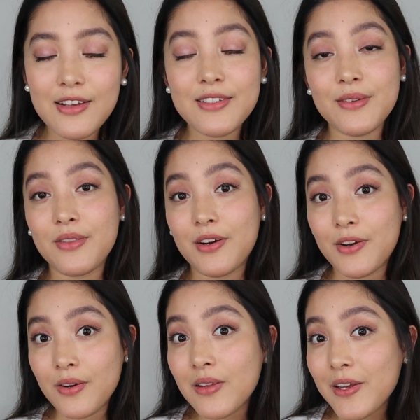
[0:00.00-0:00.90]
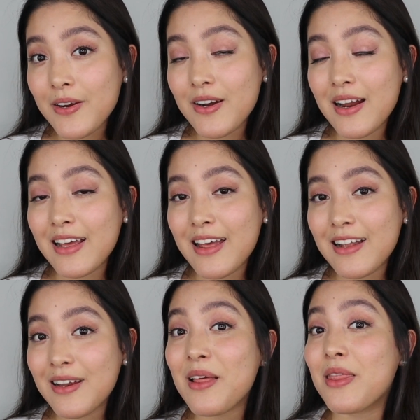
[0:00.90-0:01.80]
So the earlier,
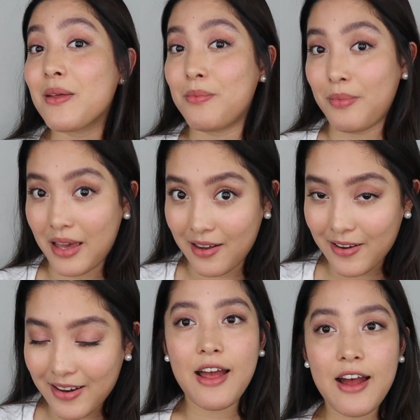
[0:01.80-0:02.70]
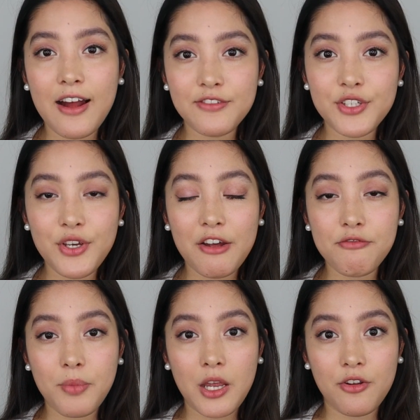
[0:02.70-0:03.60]
again, the better. After you
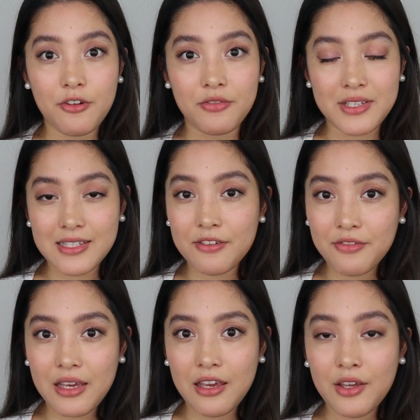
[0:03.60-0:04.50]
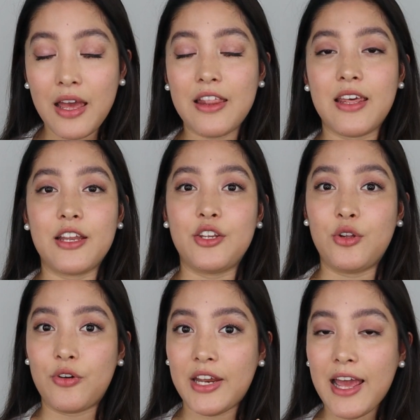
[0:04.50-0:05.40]
have paid your visa fee and then
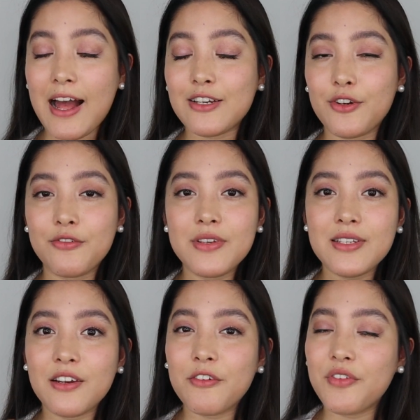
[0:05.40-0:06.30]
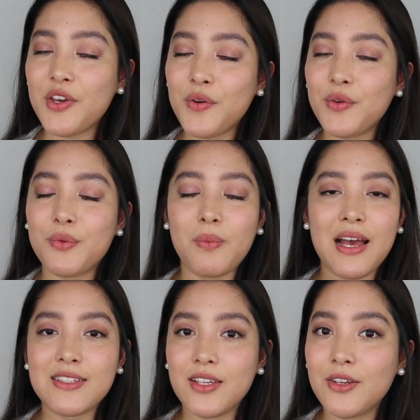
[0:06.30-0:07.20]
you already had your visa interview, you
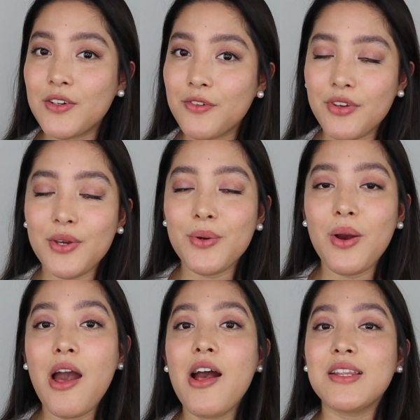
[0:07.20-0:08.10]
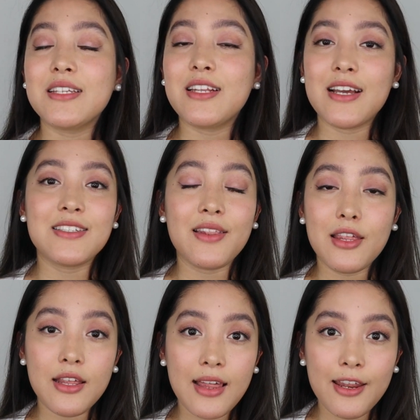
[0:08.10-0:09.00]
passed the interview, the next
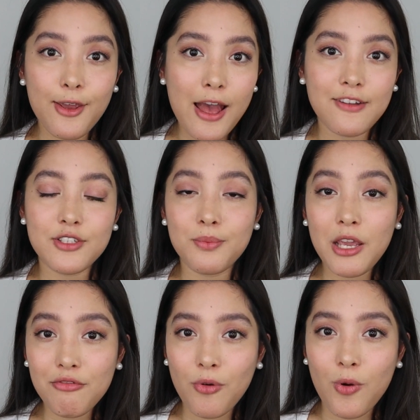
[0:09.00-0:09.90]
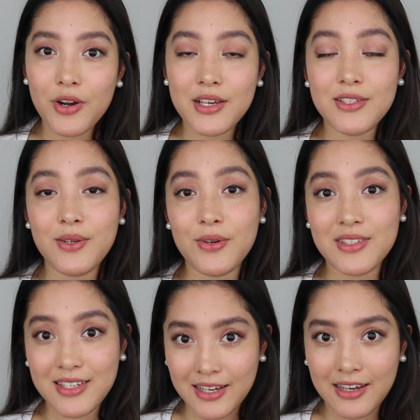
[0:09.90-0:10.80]
thing that you have to pay for is your
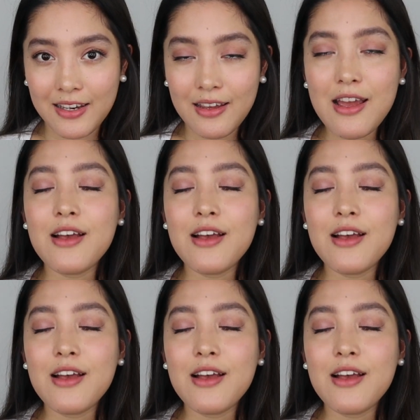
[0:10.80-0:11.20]
ticket.